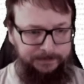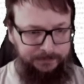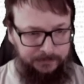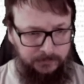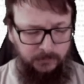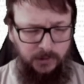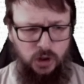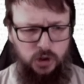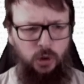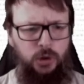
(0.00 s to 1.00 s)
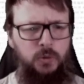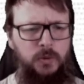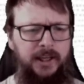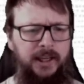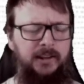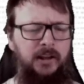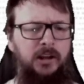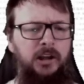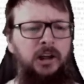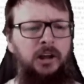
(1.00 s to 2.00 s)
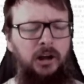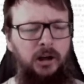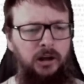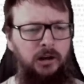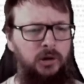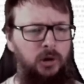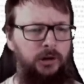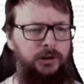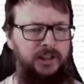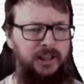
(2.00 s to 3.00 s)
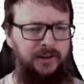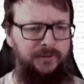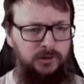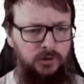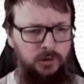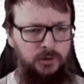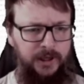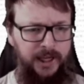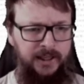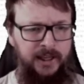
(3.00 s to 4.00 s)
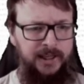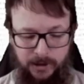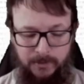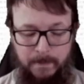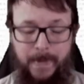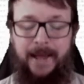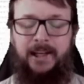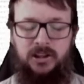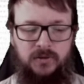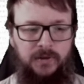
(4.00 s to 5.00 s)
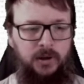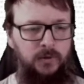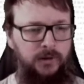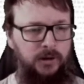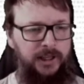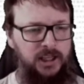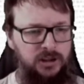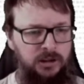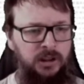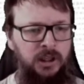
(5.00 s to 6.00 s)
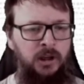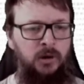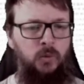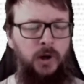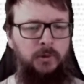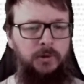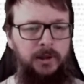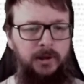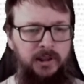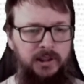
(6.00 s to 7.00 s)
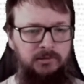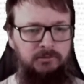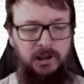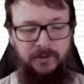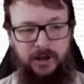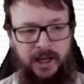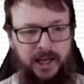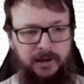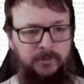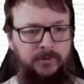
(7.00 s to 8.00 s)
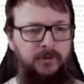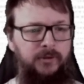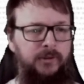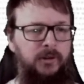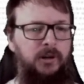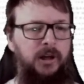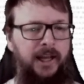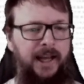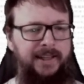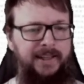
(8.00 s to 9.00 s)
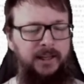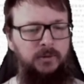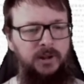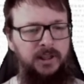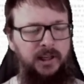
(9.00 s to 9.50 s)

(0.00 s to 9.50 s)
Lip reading: So we can call a UDF to create this manage failover connection where we give a name for and then we